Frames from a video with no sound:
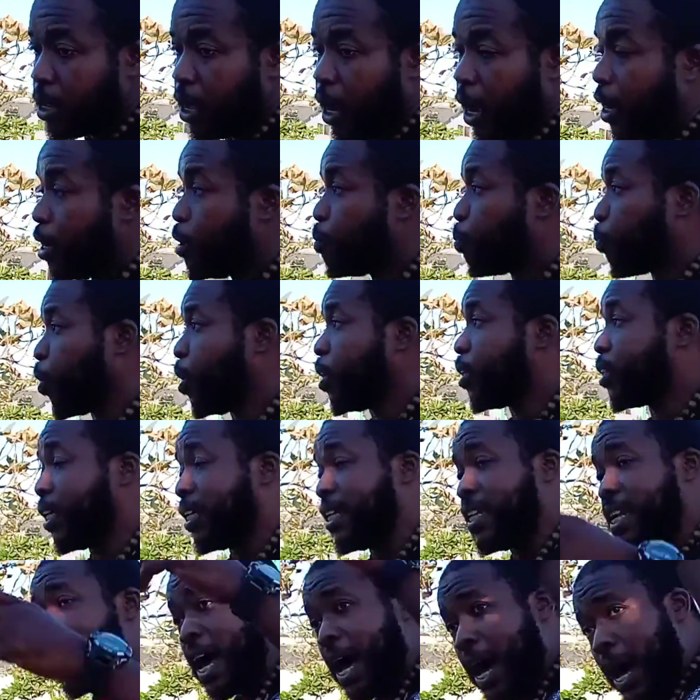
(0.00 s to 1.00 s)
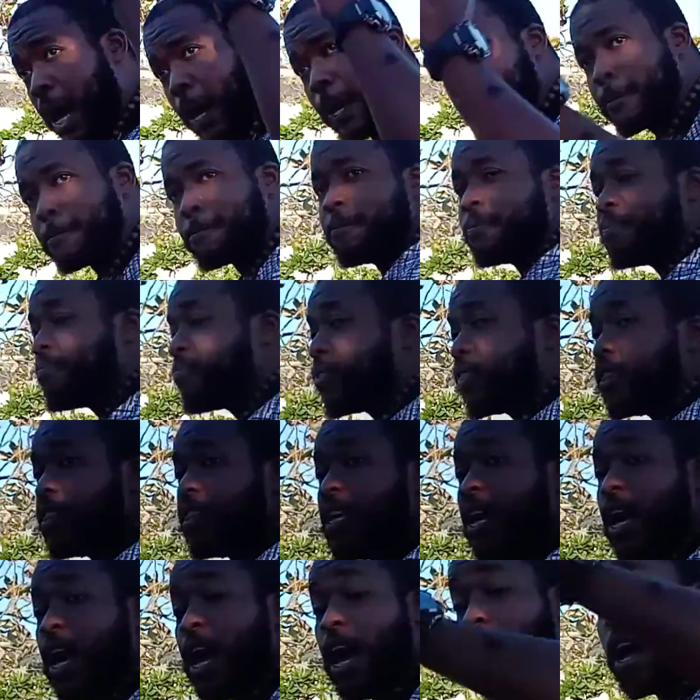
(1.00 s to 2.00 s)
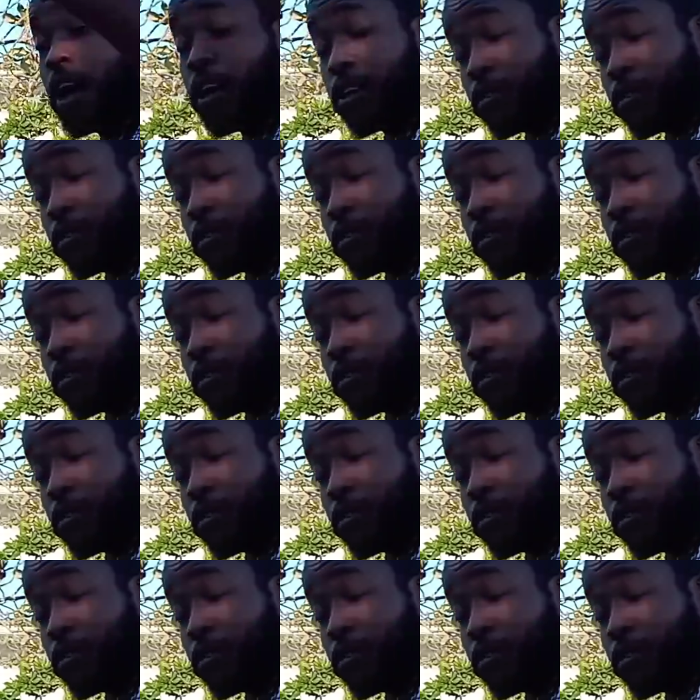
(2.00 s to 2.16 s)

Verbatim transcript: And the priest said, nah, nah,